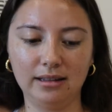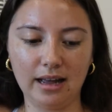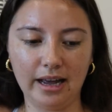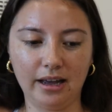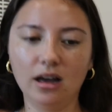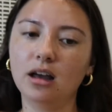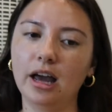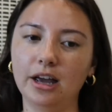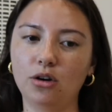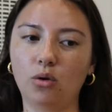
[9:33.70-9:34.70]
like
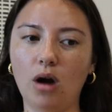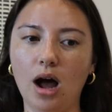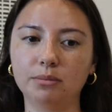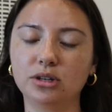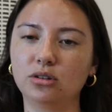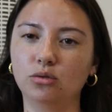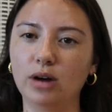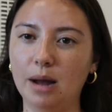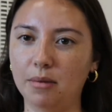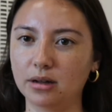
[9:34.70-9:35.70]
a cropped
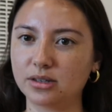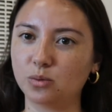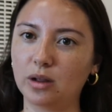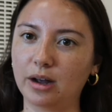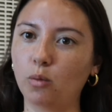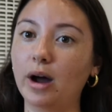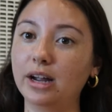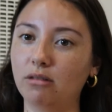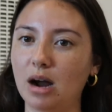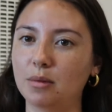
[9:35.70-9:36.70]
grandma, like
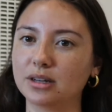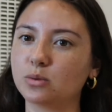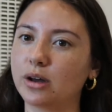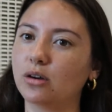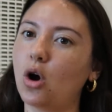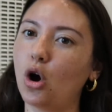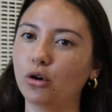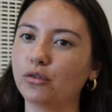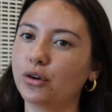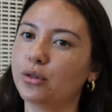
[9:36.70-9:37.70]
white grandma sweater
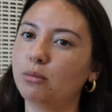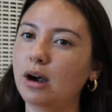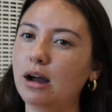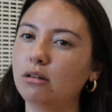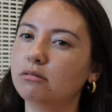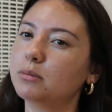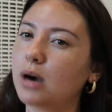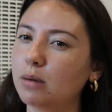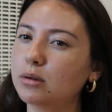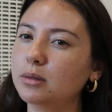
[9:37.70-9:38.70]
over the brown would
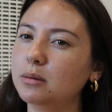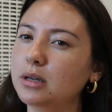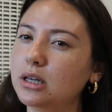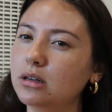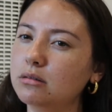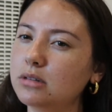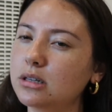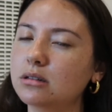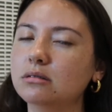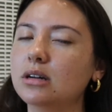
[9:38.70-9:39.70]
probably be cute
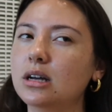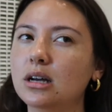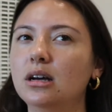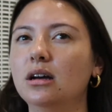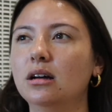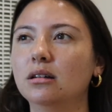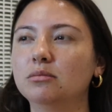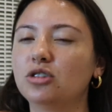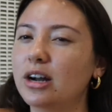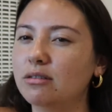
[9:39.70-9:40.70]
too
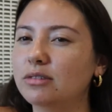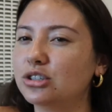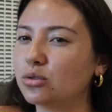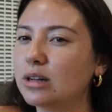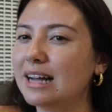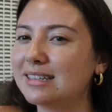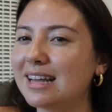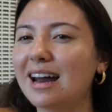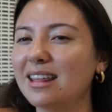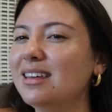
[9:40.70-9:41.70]
trying to visualize
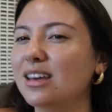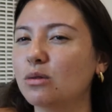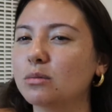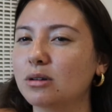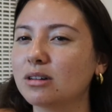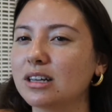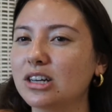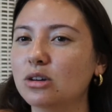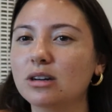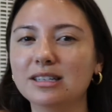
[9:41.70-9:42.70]
that, I think it would be really
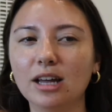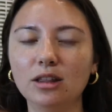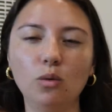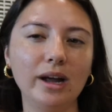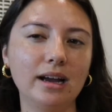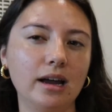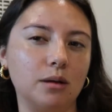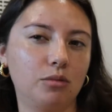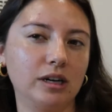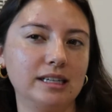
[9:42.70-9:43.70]
cute because like the white kind
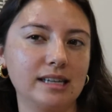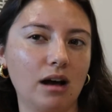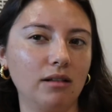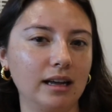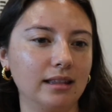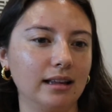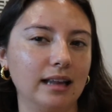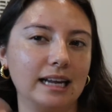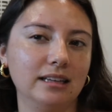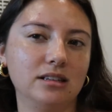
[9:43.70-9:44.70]
of brings out like the
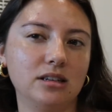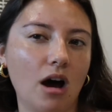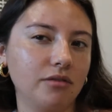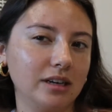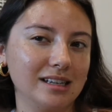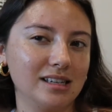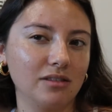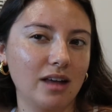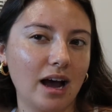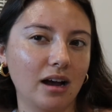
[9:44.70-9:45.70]
light softness
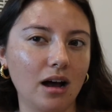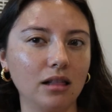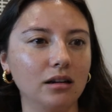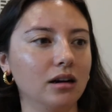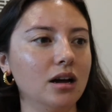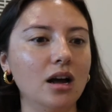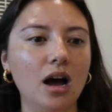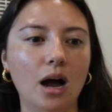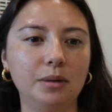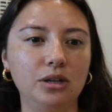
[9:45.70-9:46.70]
of that color.
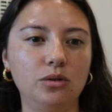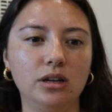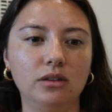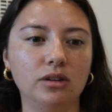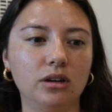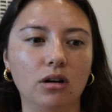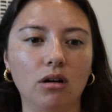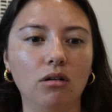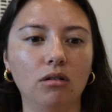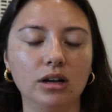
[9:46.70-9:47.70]
I mean, you could even
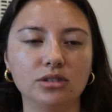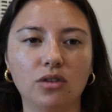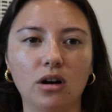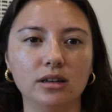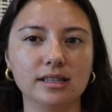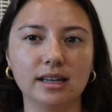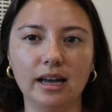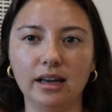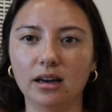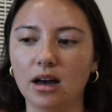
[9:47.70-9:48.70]
go as far as
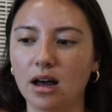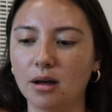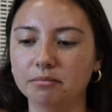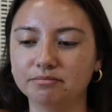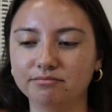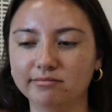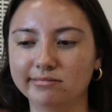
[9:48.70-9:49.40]
like, um,